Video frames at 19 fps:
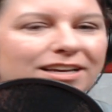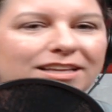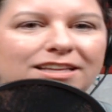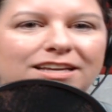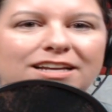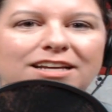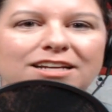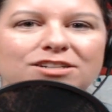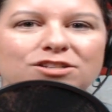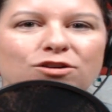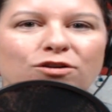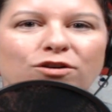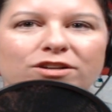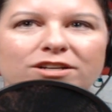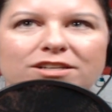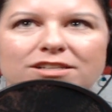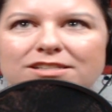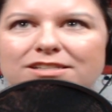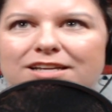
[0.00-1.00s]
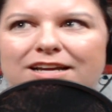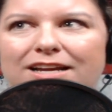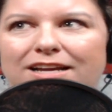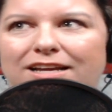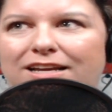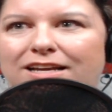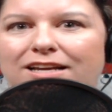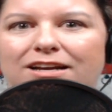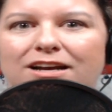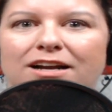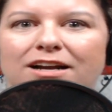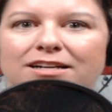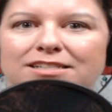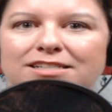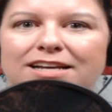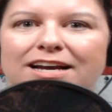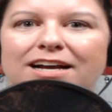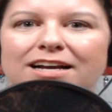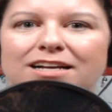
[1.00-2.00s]
And then he told us that he got a
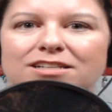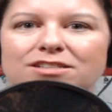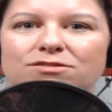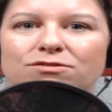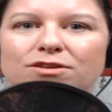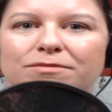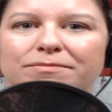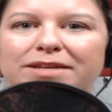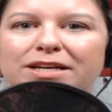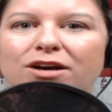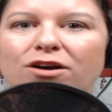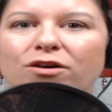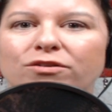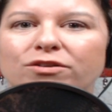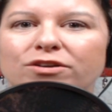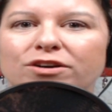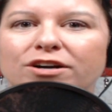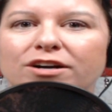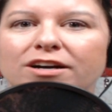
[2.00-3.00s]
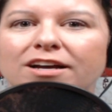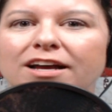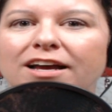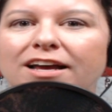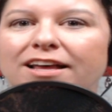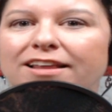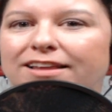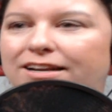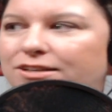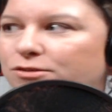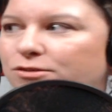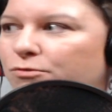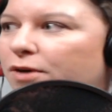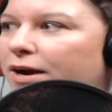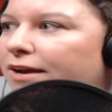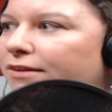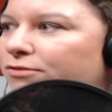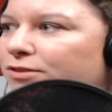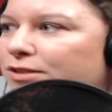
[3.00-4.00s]
text from the owner that his
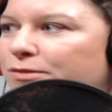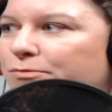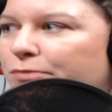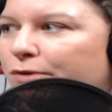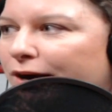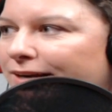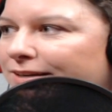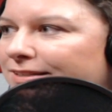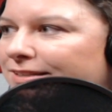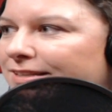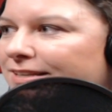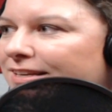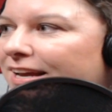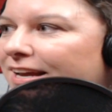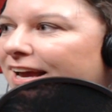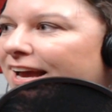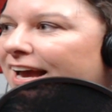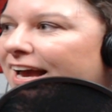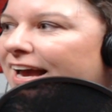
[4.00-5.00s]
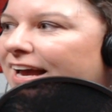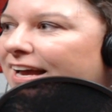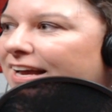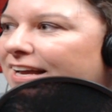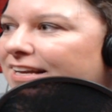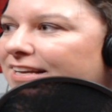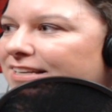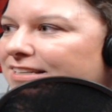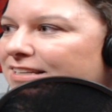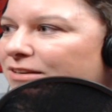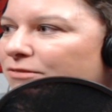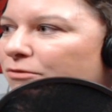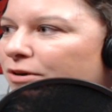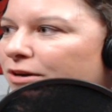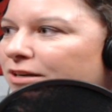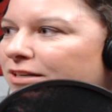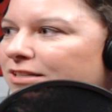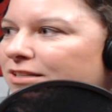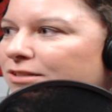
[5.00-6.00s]
wife is pregnant and he didn't
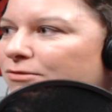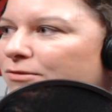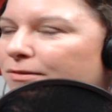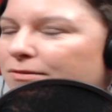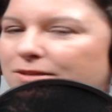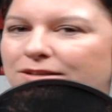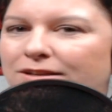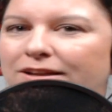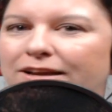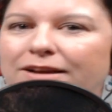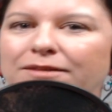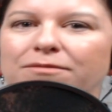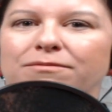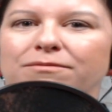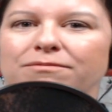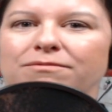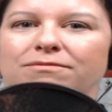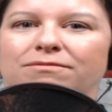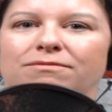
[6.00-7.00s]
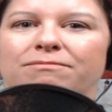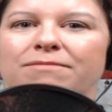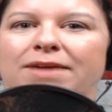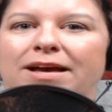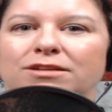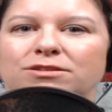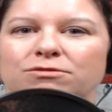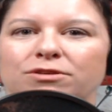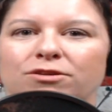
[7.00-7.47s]
want to mess with